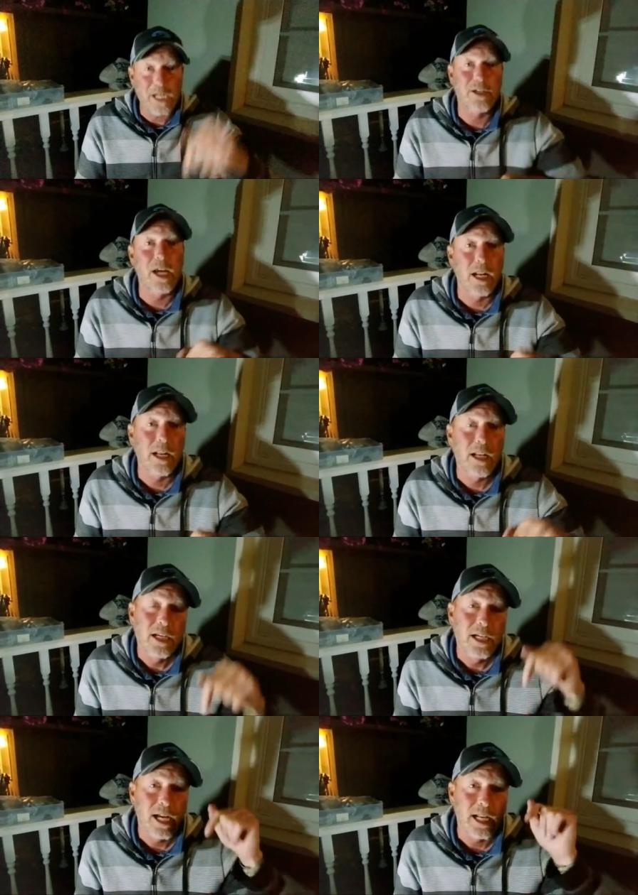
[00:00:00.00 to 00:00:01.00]
channel
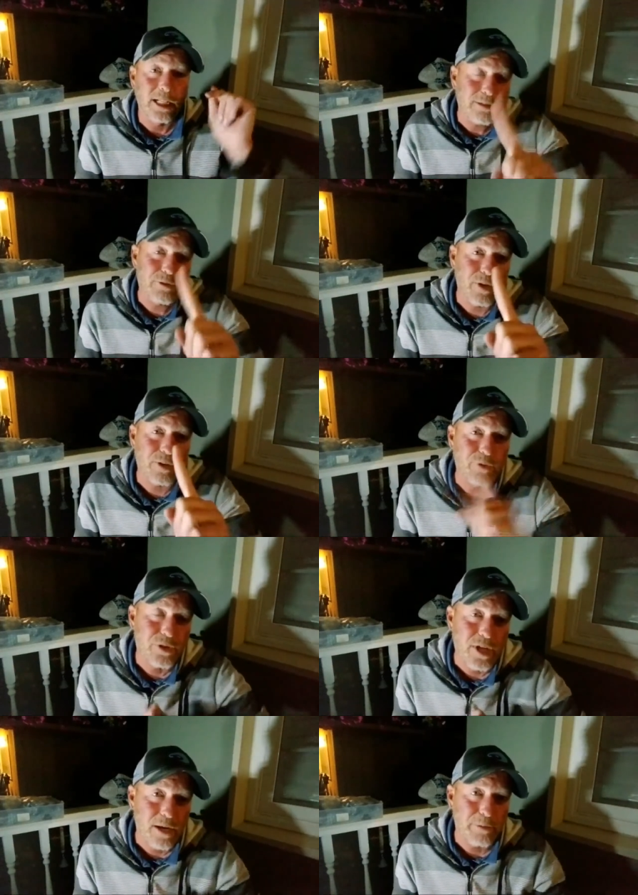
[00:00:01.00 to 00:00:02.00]
and leaves the very
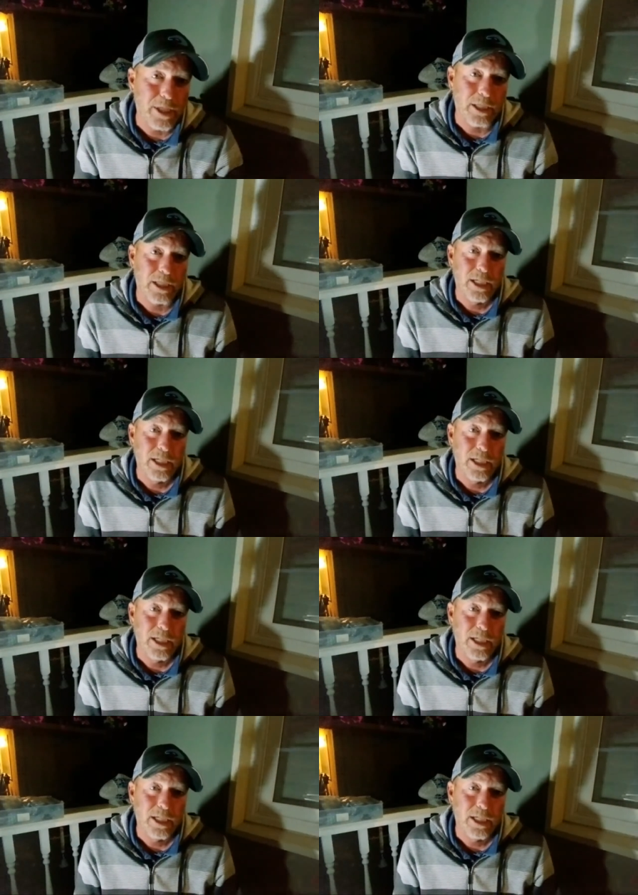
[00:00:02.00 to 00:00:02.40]
first comment,